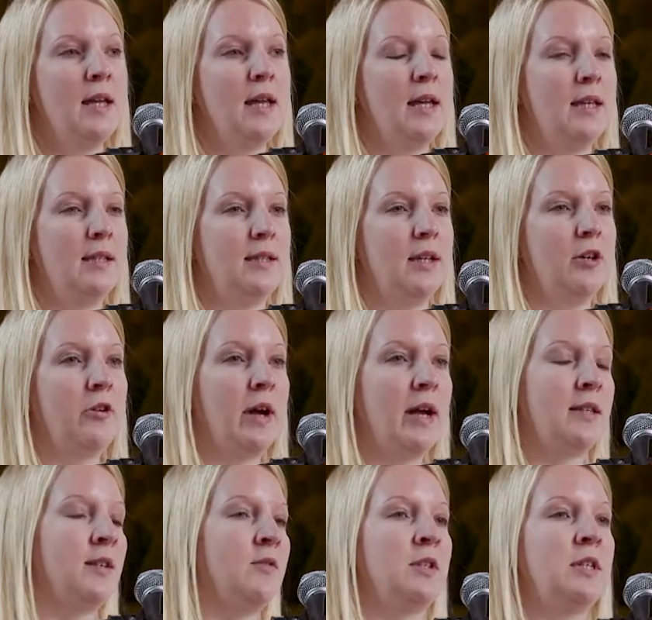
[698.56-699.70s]
is that
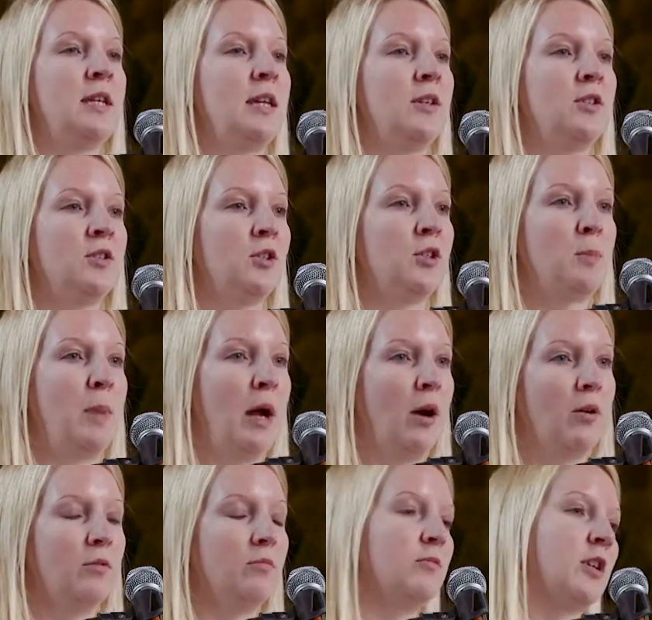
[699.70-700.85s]
creativity is just
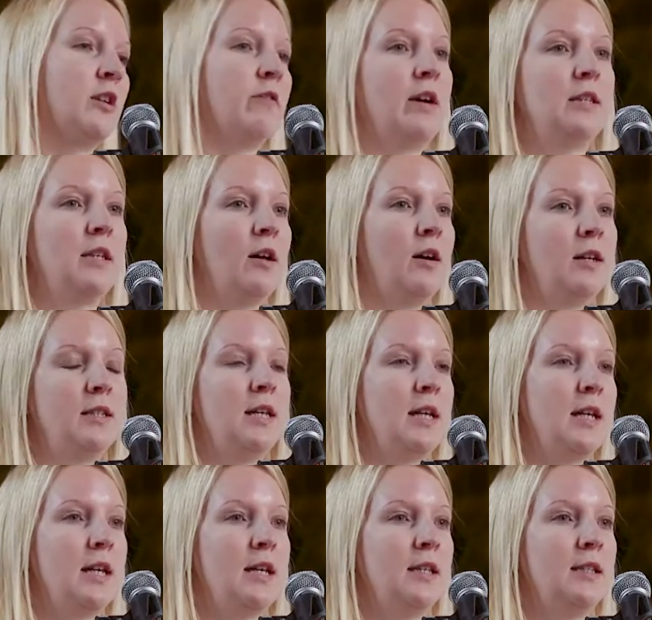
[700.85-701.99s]
about generating
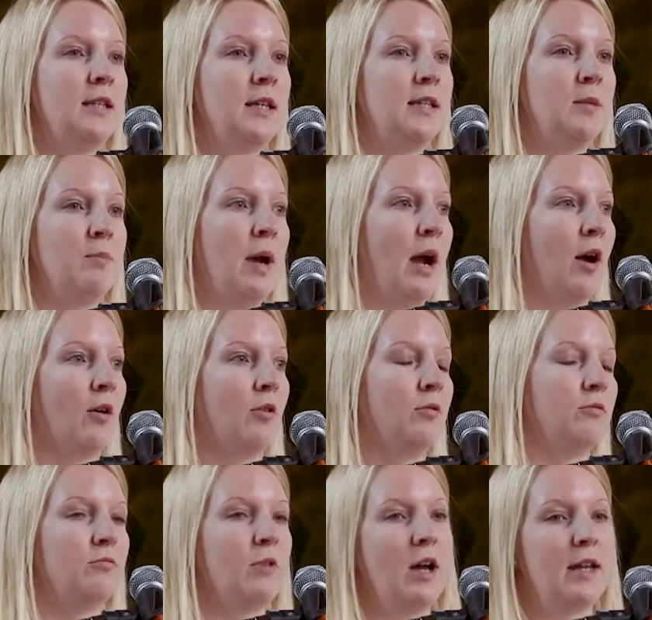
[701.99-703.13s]
ideas, it's
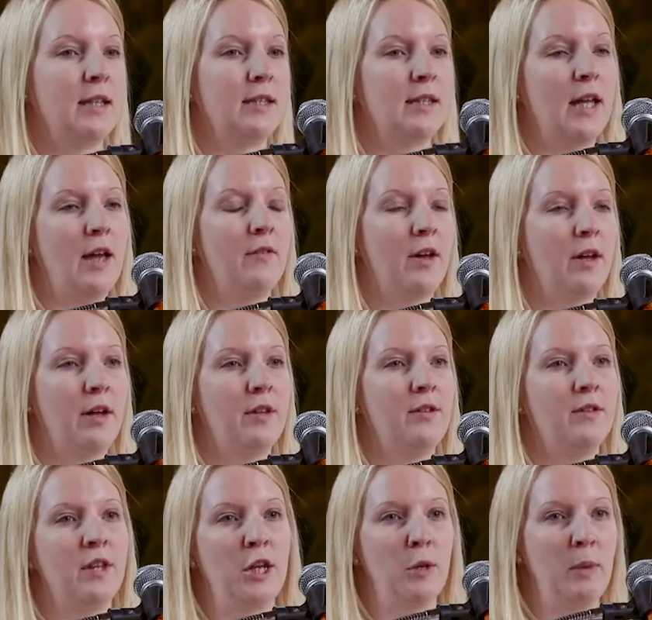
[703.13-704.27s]
about working together,
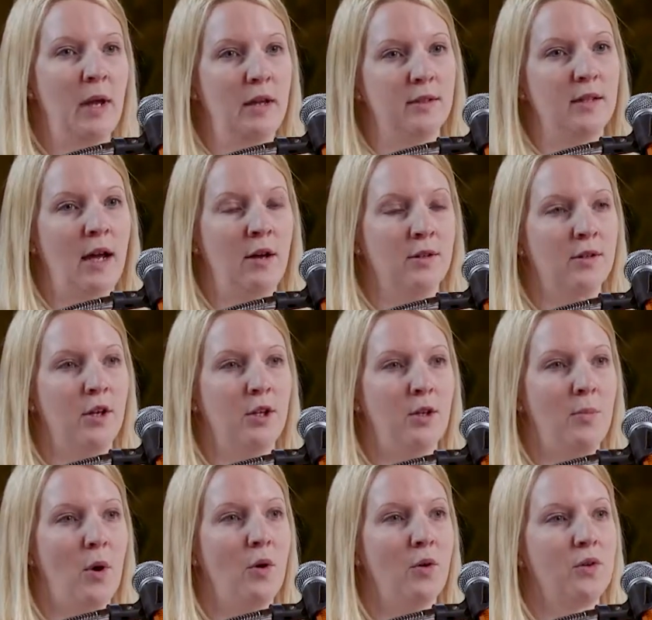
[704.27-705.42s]
thinking a bit outside the
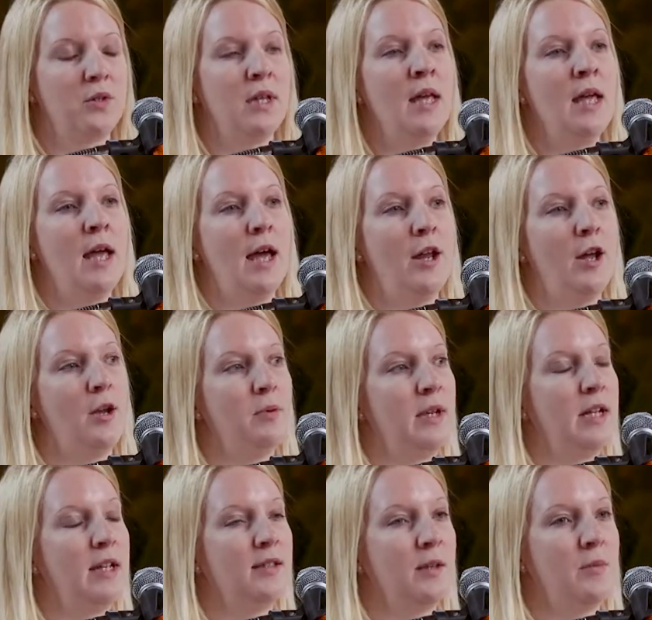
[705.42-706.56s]
box, and
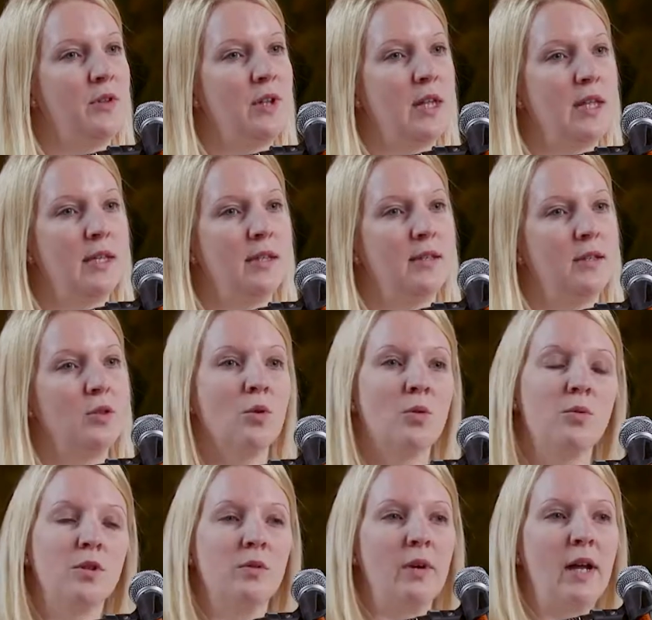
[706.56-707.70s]
hopefully some of these
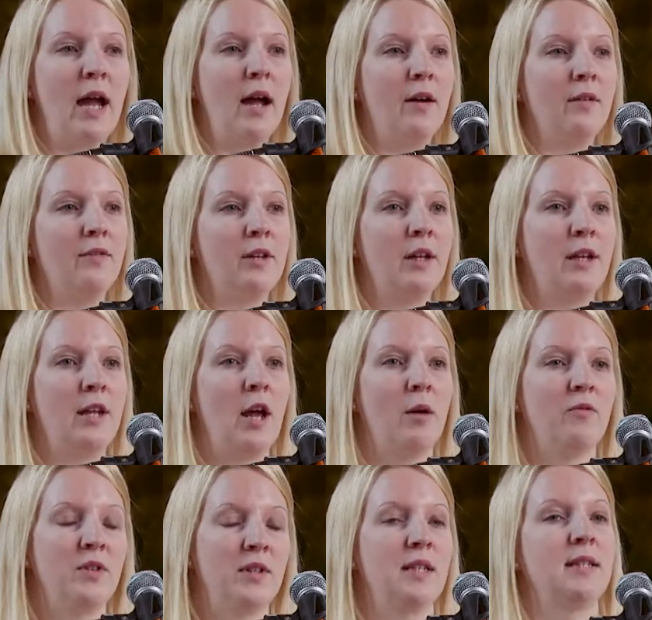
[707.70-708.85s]
tools that we have can
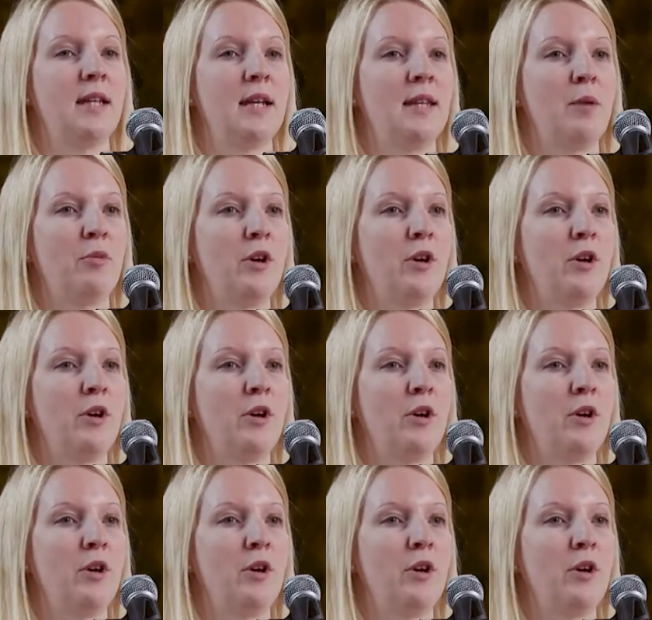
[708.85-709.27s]
help facilitate that